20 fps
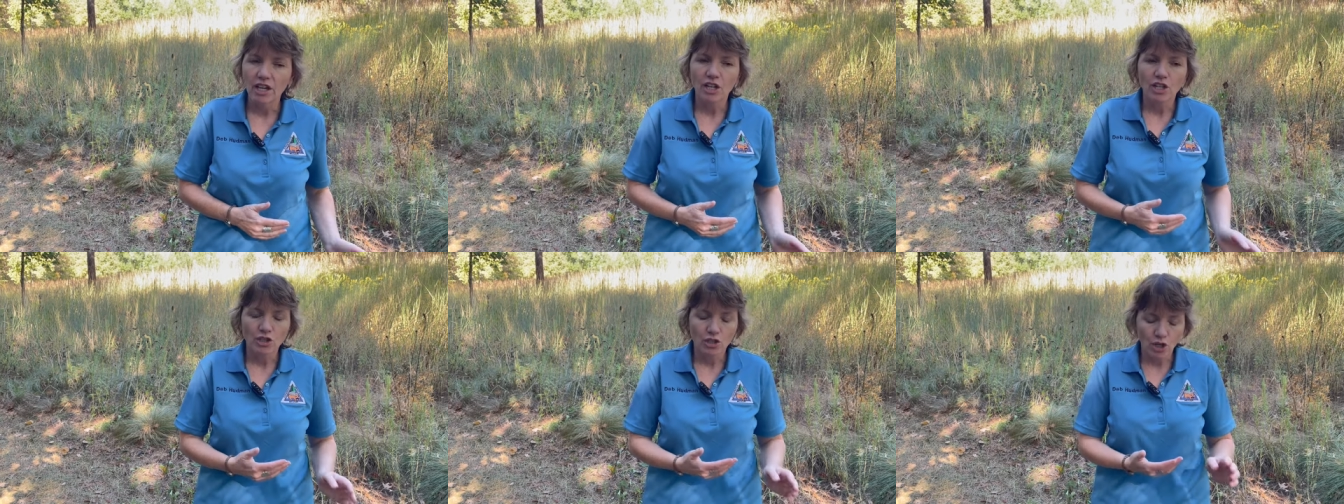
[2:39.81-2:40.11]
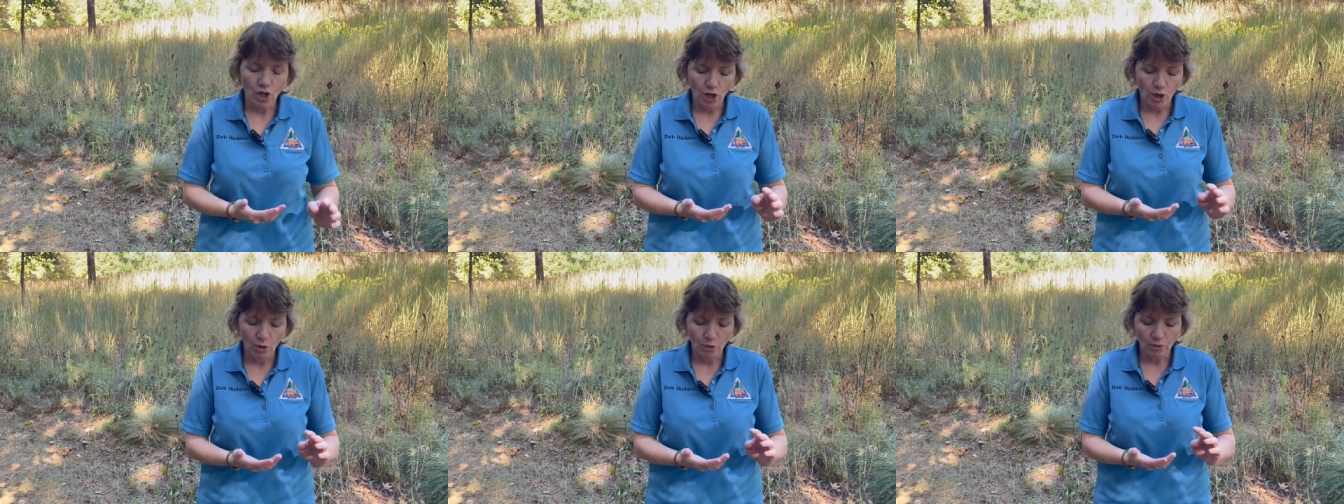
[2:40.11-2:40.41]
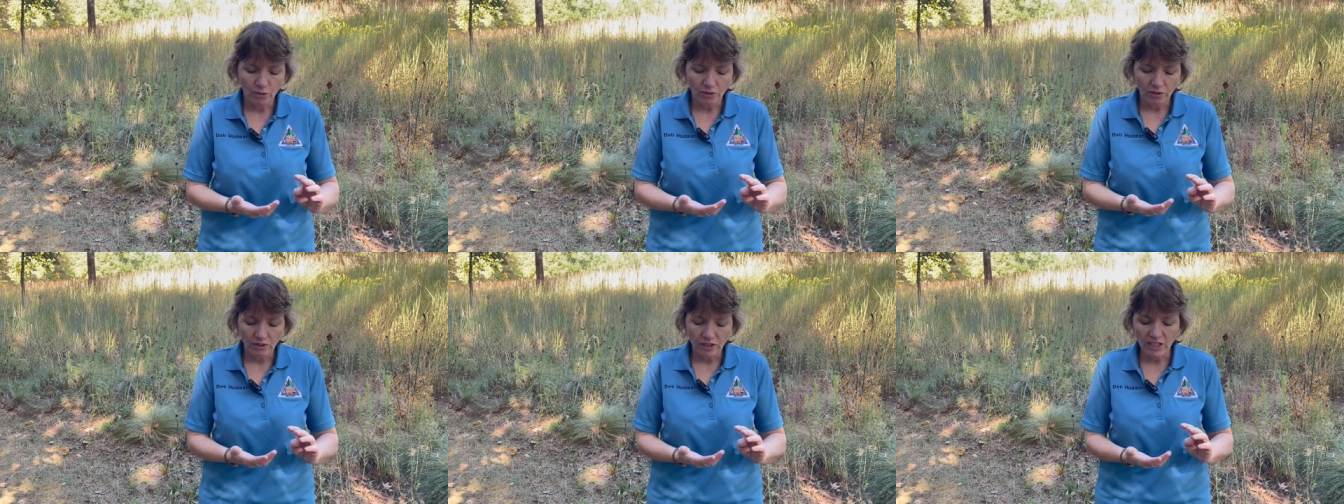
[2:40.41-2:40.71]

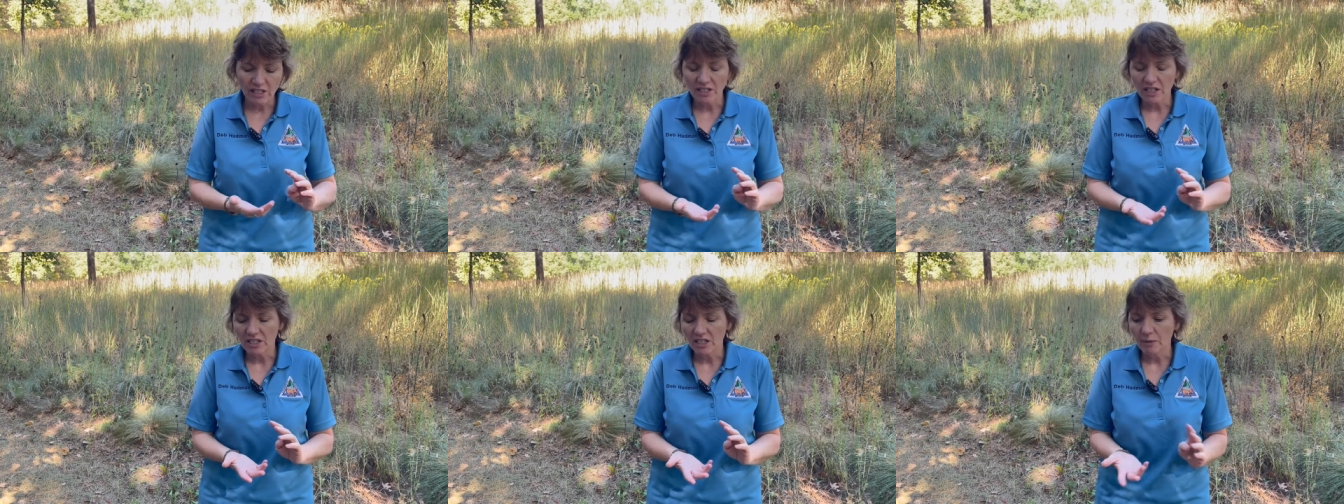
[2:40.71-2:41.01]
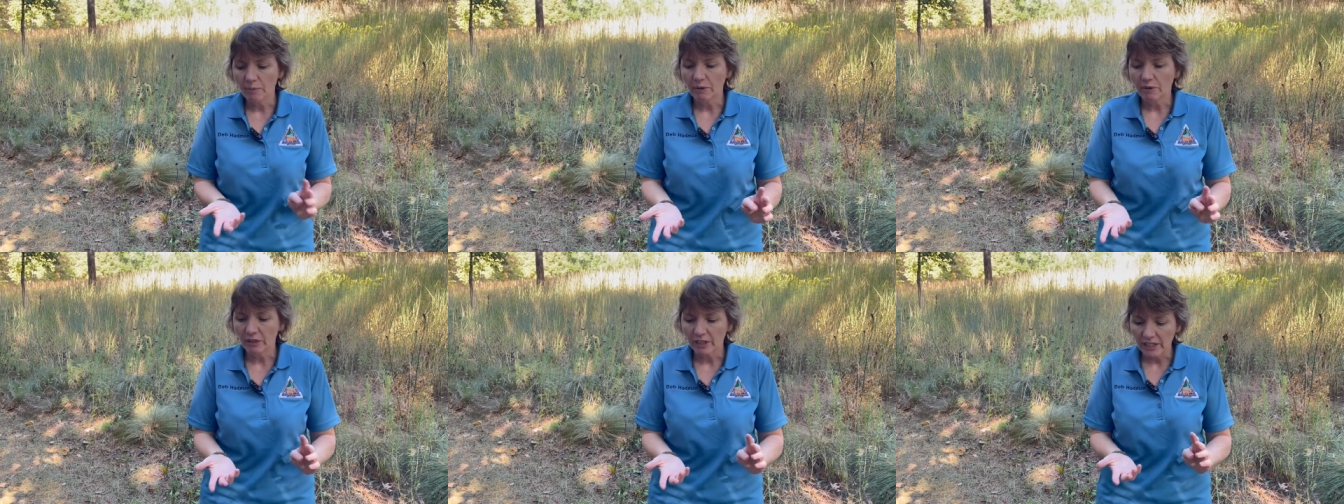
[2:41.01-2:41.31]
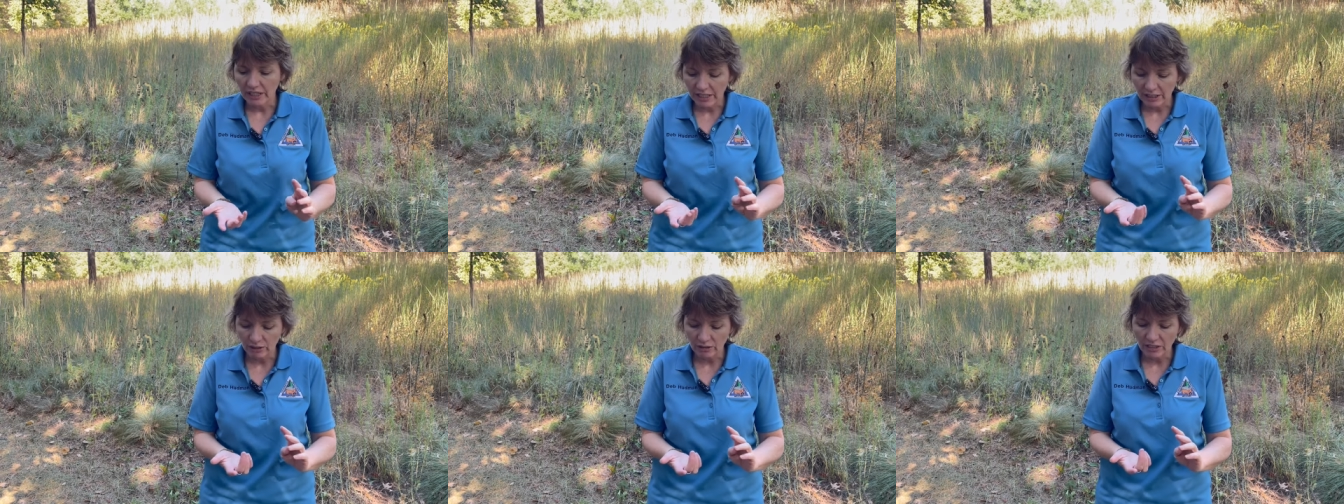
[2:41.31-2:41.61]
So things that typically
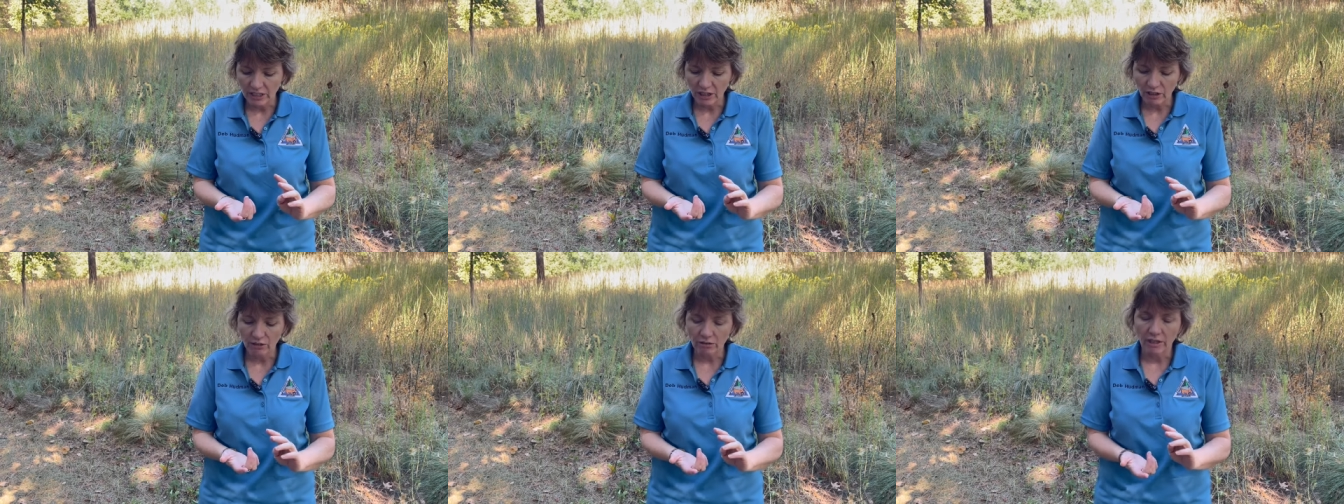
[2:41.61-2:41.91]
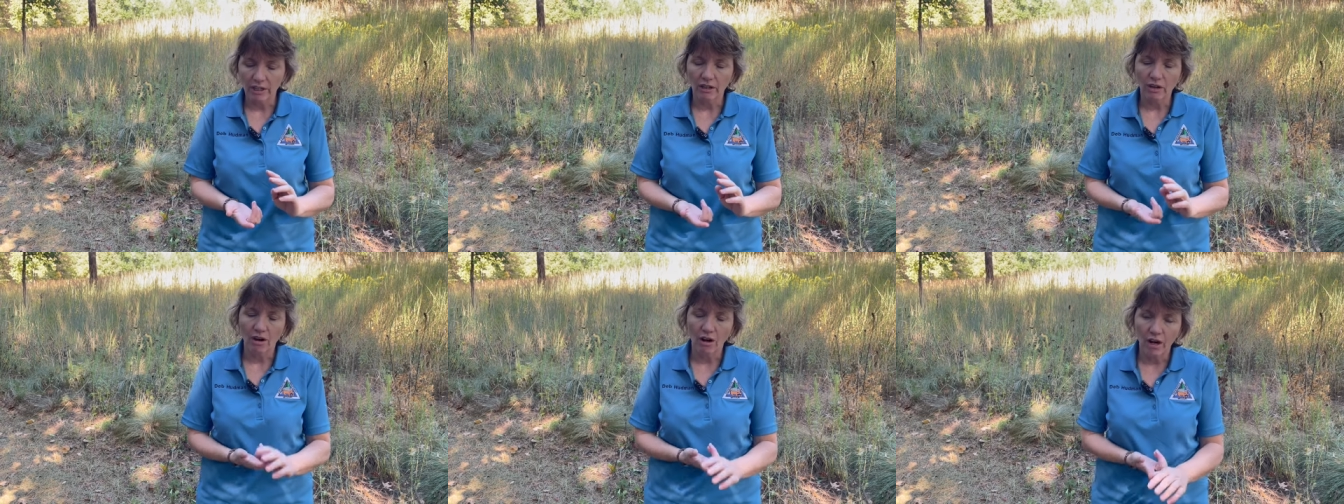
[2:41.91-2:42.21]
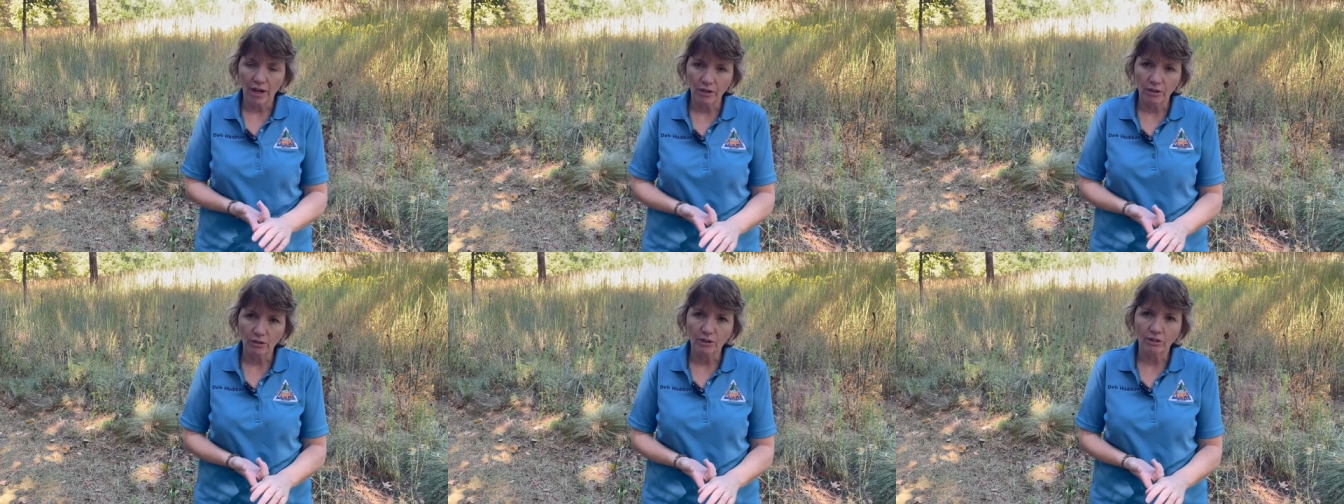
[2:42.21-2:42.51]
kill deer like
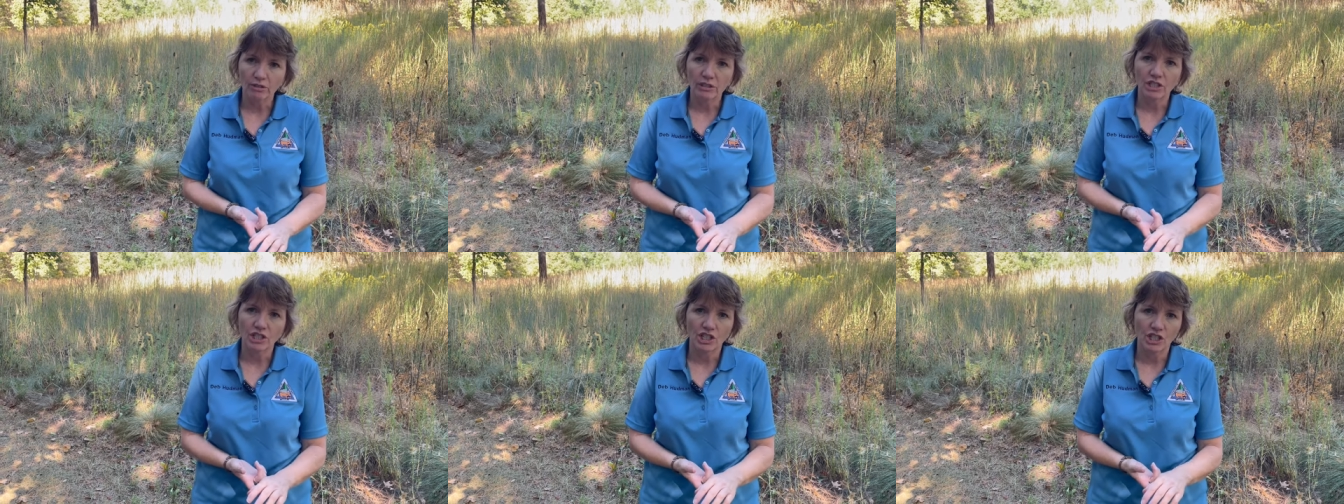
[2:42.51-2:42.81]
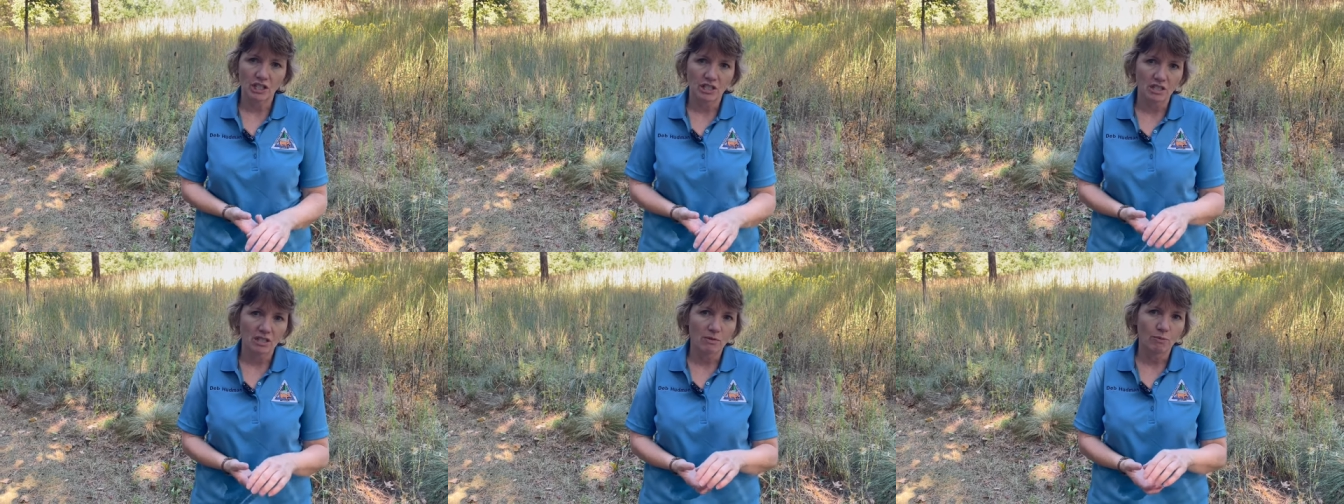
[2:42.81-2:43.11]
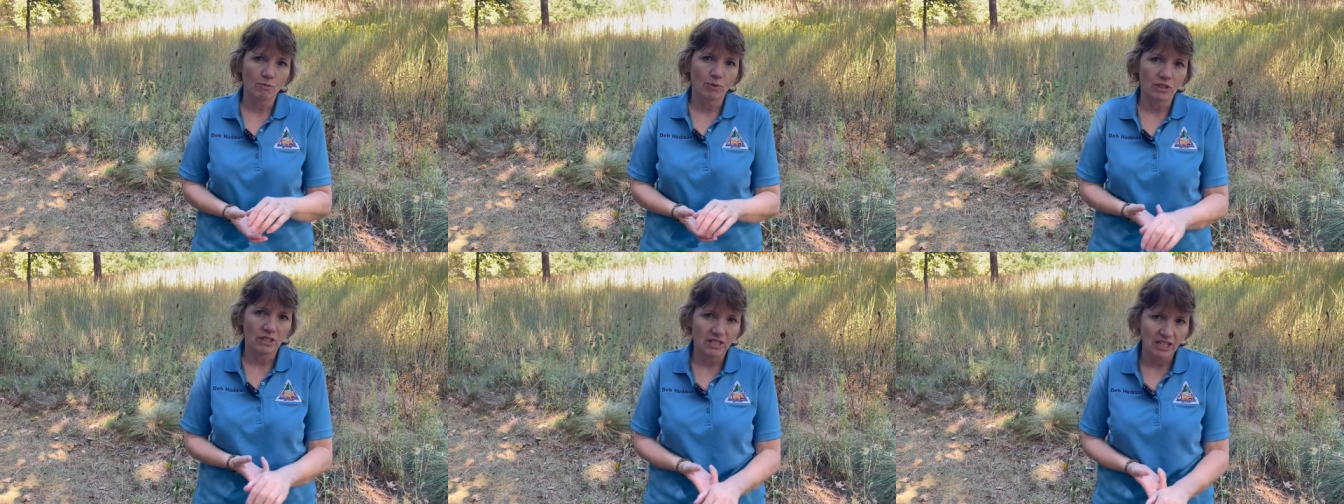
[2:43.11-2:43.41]
auto collisions,
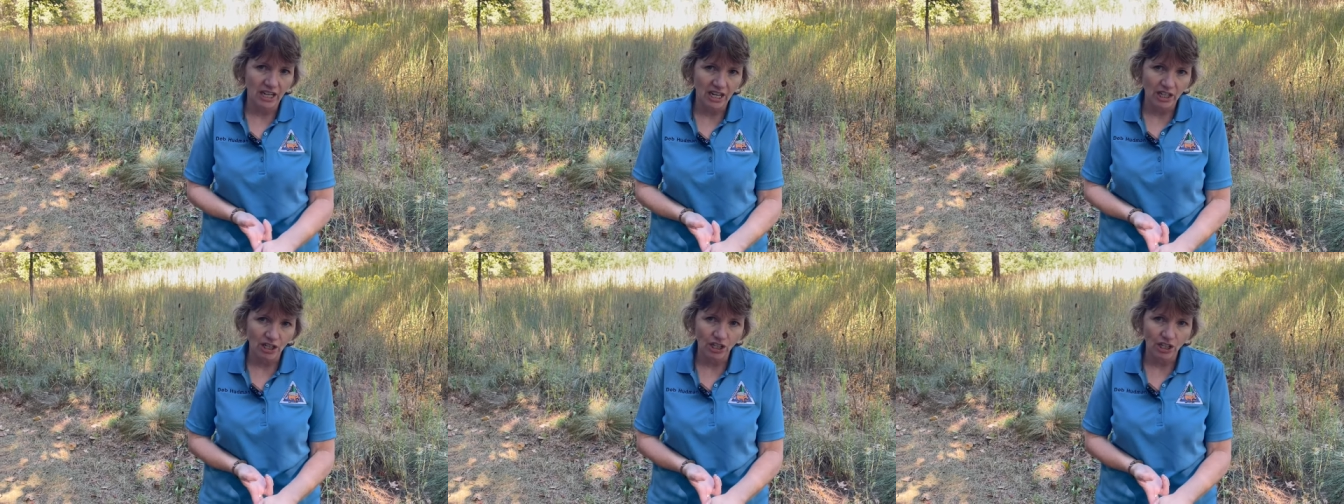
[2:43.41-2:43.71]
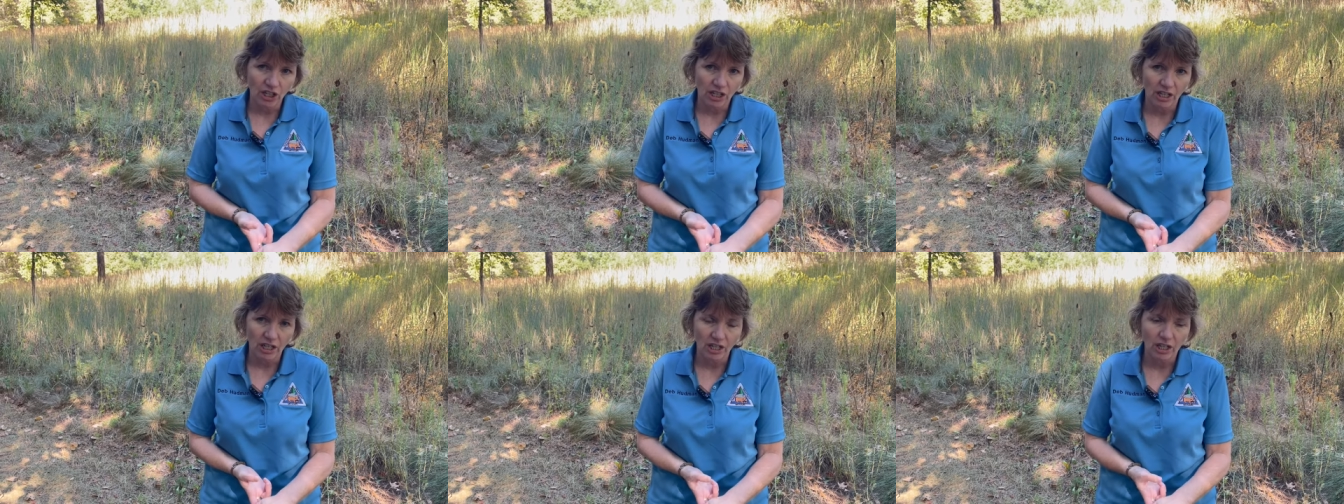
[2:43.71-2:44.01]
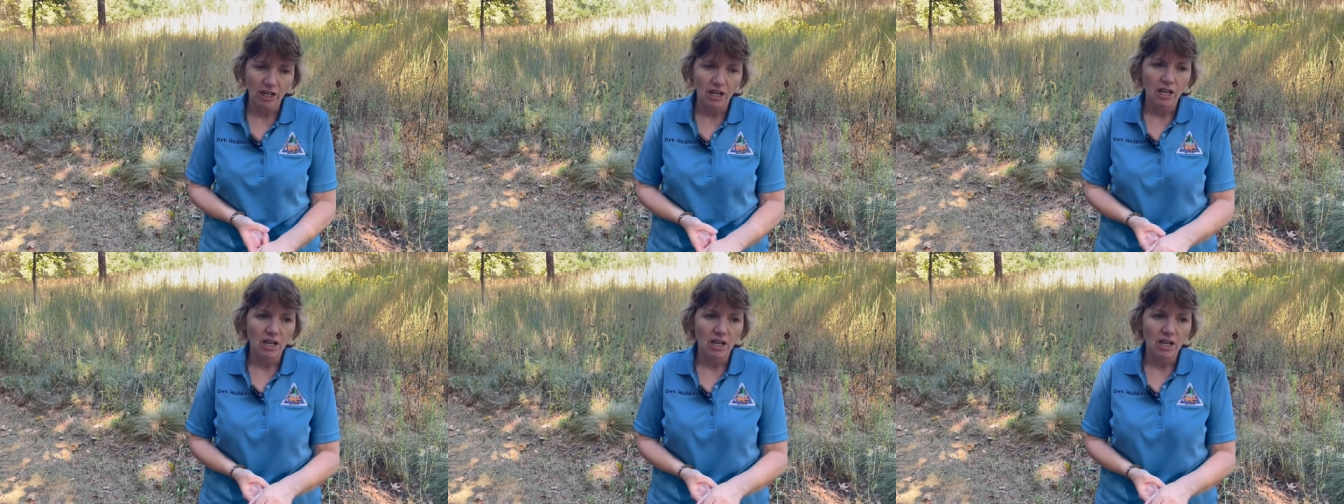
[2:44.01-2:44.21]
predation,